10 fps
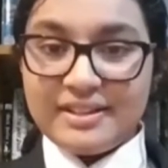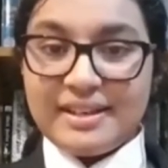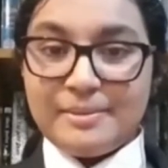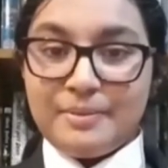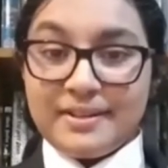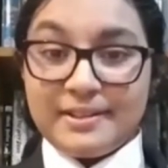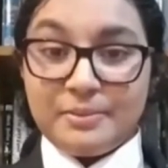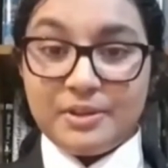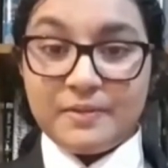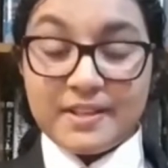dear
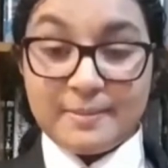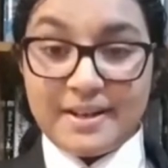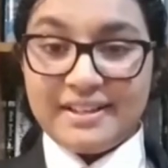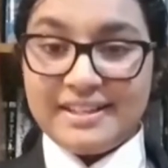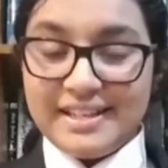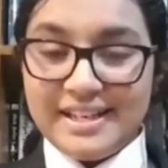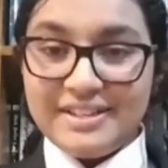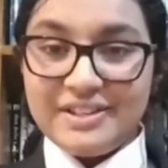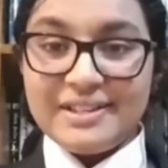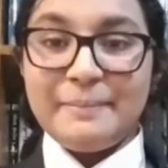principal, respected
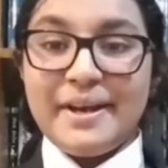teachers,